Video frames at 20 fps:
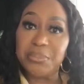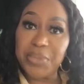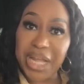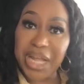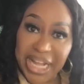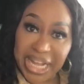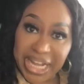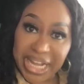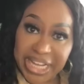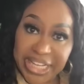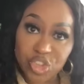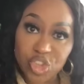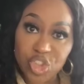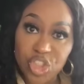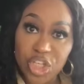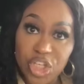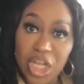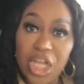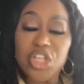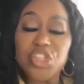
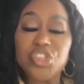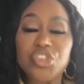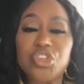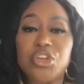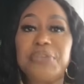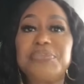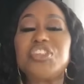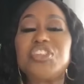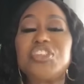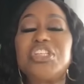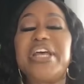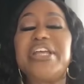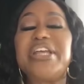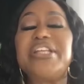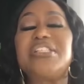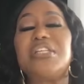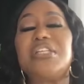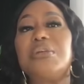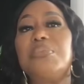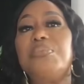age. Scripture
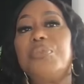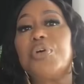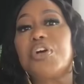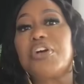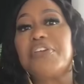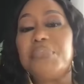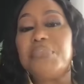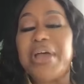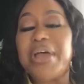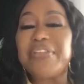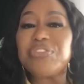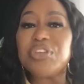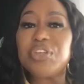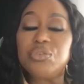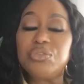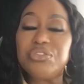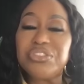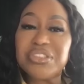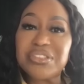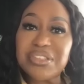says in the book of
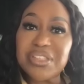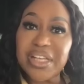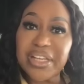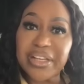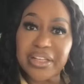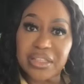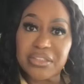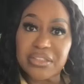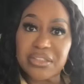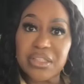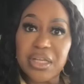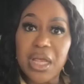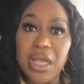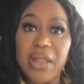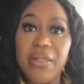Matthew 6